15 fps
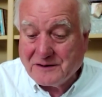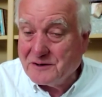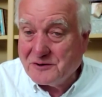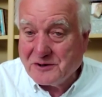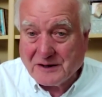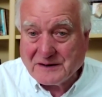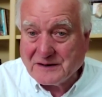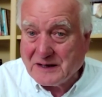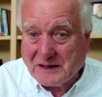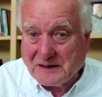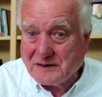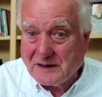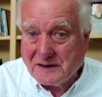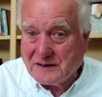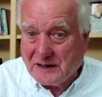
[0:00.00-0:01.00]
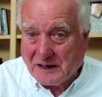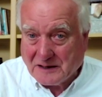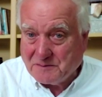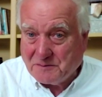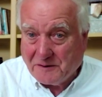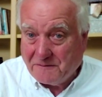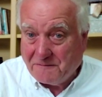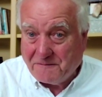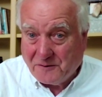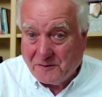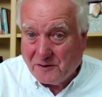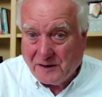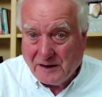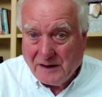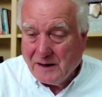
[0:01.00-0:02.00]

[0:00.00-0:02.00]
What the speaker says: to just 66.4.